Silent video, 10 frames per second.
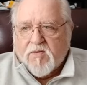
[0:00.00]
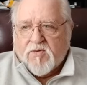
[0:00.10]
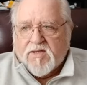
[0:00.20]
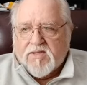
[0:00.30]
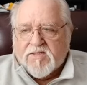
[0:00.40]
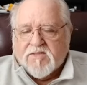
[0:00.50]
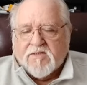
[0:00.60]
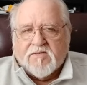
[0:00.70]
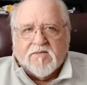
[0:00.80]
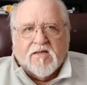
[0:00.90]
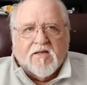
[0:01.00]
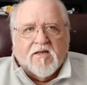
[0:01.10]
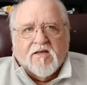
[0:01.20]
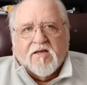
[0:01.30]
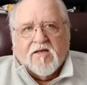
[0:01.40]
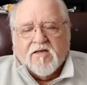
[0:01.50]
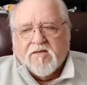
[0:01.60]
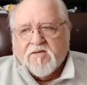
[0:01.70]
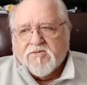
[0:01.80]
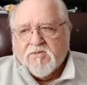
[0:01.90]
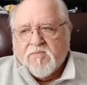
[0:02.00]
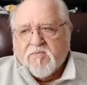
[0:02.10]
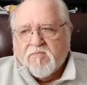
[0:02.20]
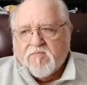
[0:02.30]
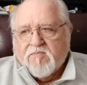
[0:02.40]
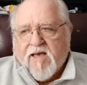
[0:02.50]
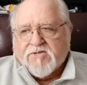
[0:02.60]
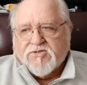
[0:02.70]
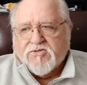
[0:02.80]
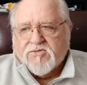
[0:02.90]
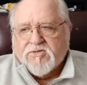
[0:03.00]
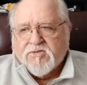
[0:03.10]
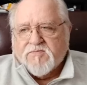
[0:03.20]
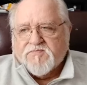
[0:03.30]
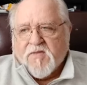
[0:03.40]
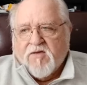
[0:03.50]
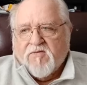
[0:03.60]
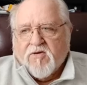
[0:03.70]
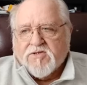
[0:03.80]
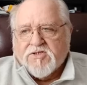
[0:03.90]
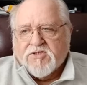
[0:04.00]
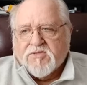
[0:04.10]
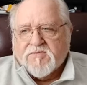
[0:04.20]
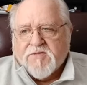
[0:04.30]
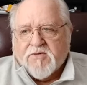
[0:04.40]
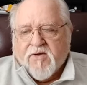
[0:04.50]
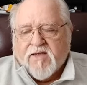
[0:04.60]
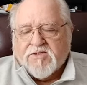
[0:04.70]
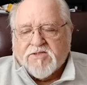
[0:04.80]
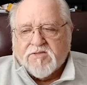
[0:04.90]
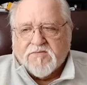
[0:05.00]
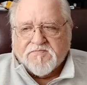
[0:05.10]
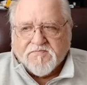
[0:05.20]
Mona Lisa, there's a master's of art student, a grad student,